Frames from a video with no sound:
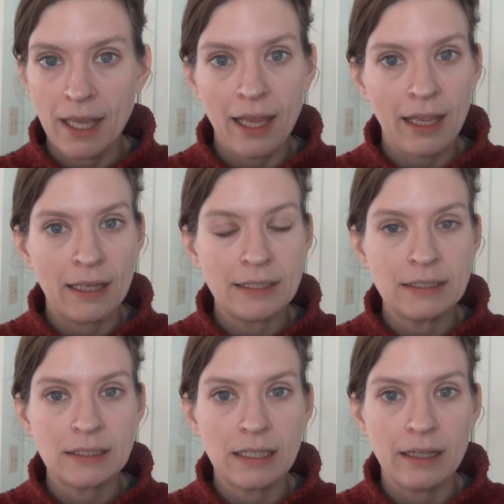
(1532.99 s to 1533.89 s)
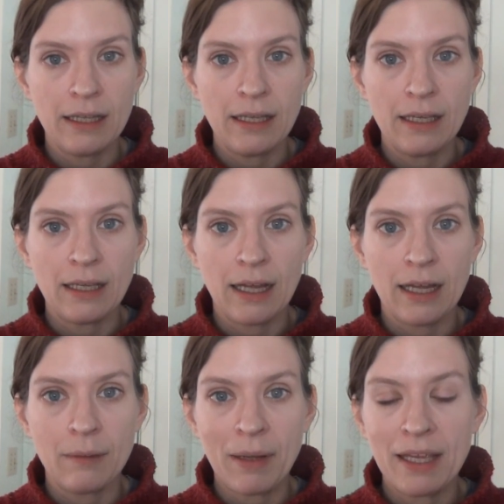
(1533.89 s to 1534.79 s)
and
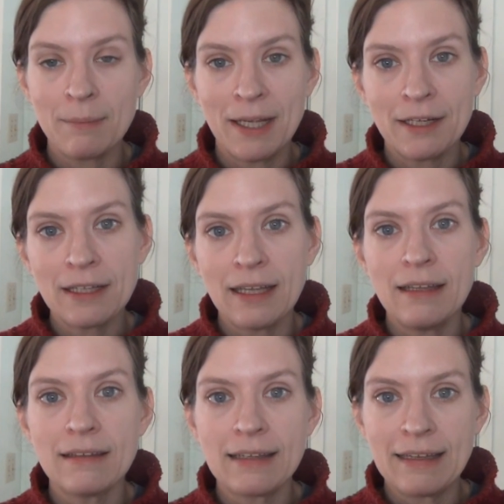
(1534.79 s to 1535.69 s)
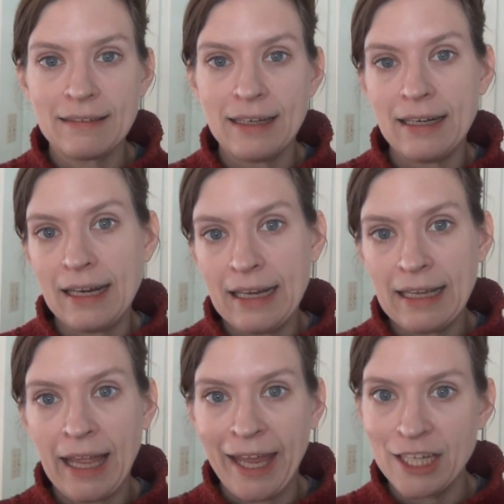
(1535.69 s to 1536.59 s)
my email is
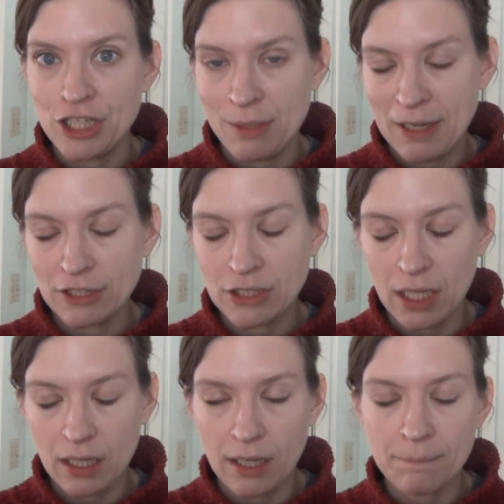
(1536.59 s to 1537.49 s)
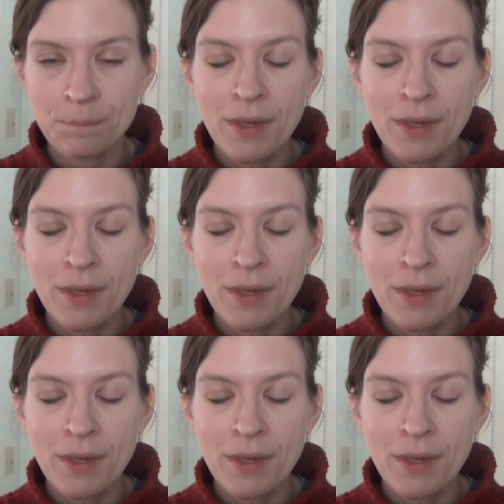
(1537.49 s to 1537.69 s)
lakecityknitting@gmail.com.